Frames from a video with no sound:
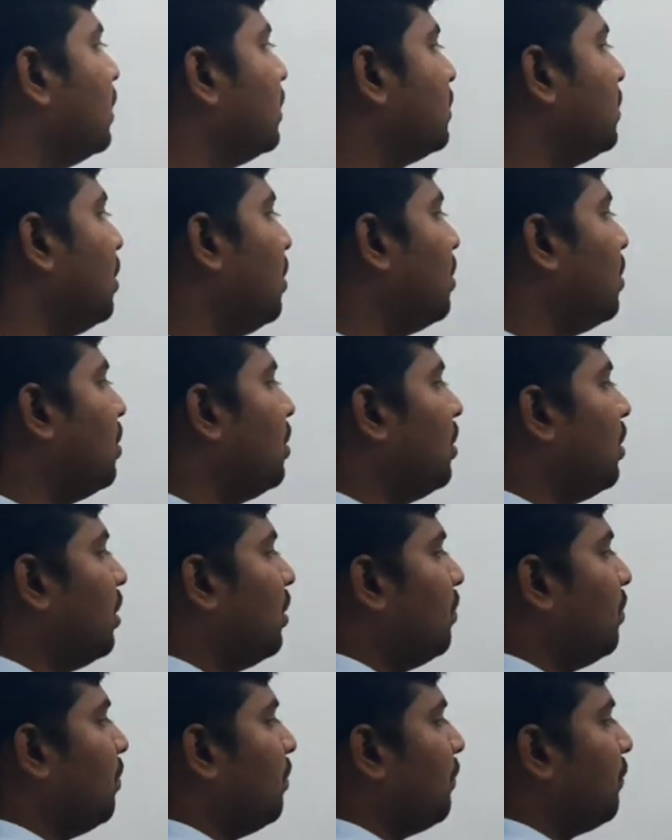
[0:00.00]
So
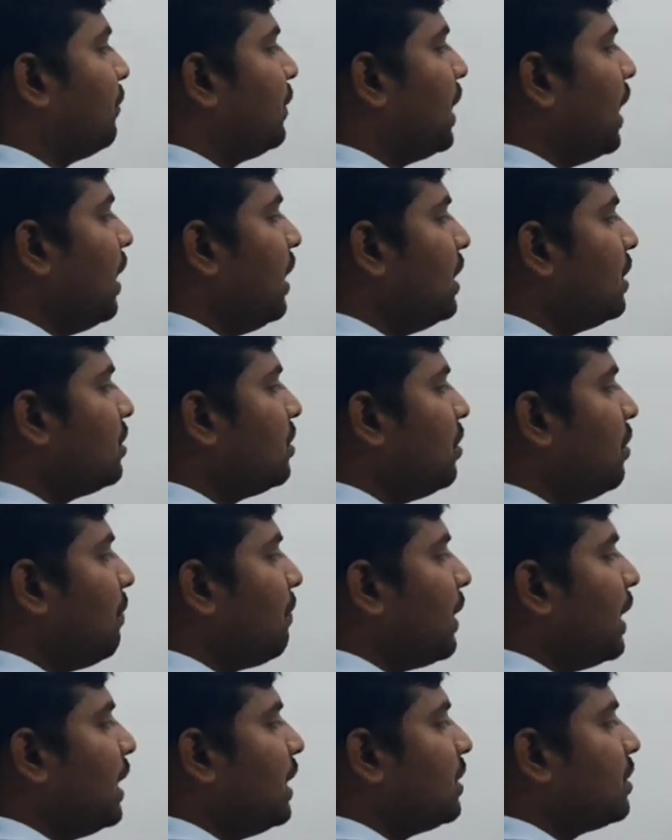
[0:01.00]
10 is to
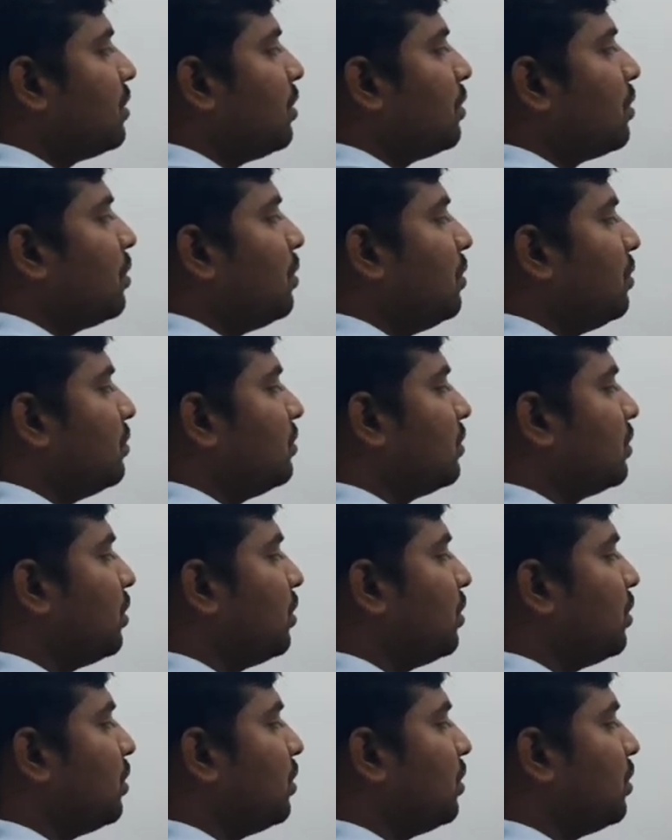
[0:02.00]
5 is to 2.